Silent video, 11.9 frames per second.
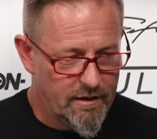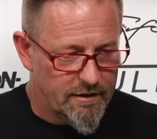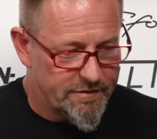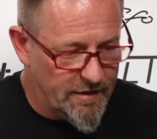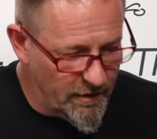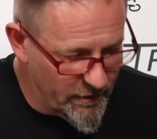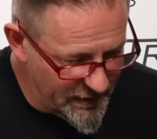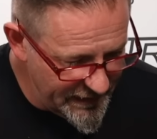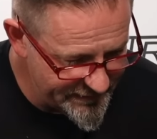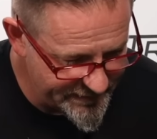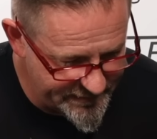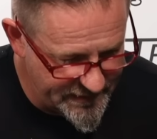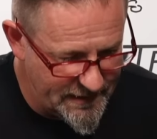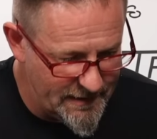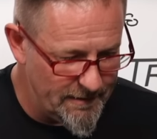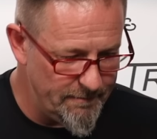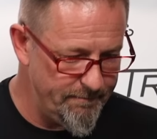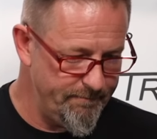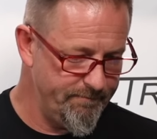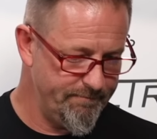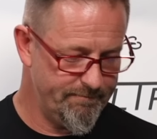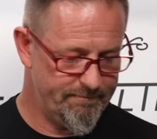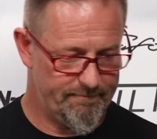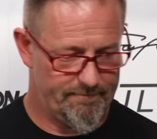So let's
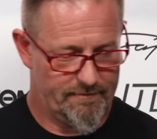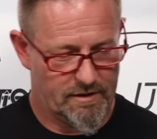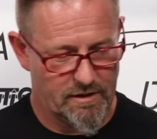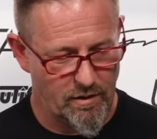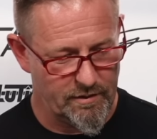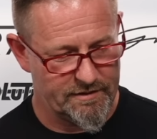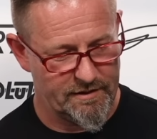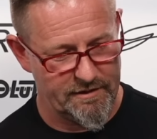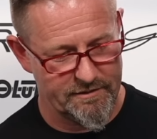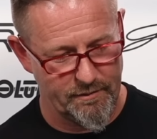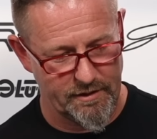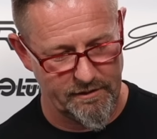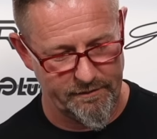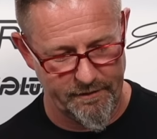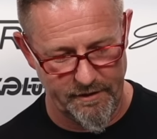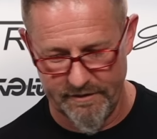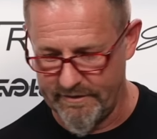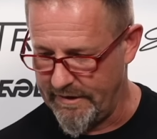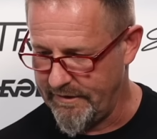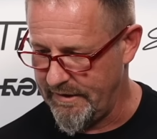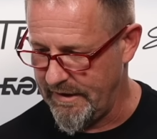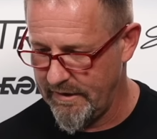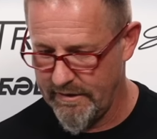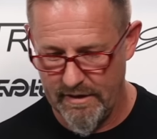go on to this model first, I
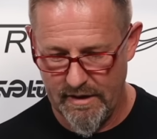think,